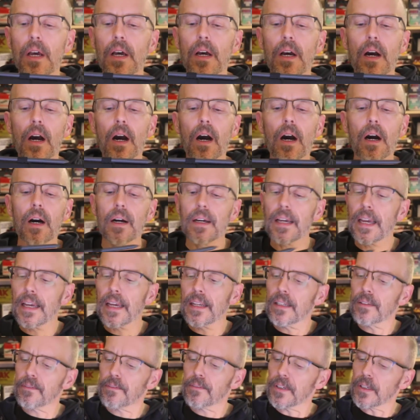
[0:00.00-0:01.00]
and
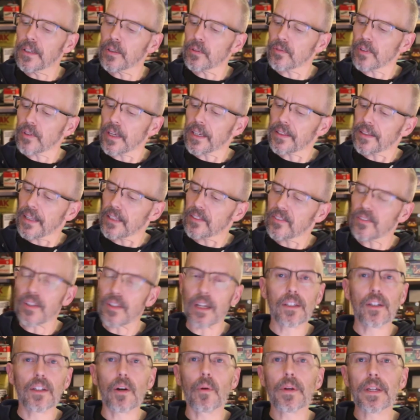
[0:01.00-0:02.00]
it feels like that's not
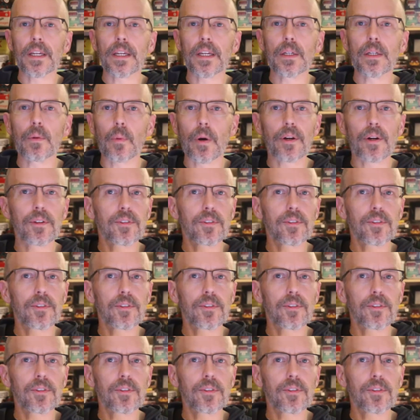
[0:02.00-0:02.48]
going anywhere.